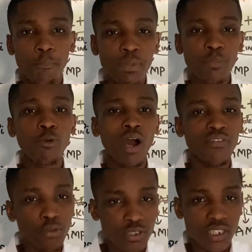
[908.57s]
People
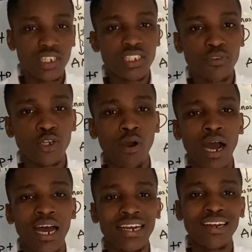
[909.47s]
have to see this video
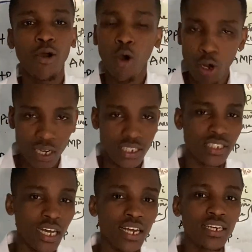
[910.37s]
and
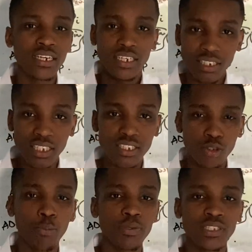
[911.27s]
understand these
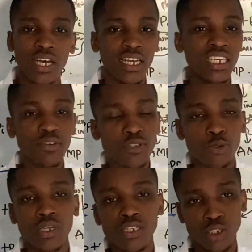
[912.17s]
topics that give
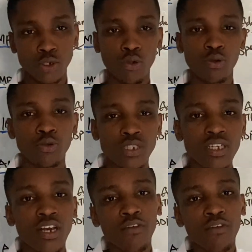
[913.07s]
students struggles.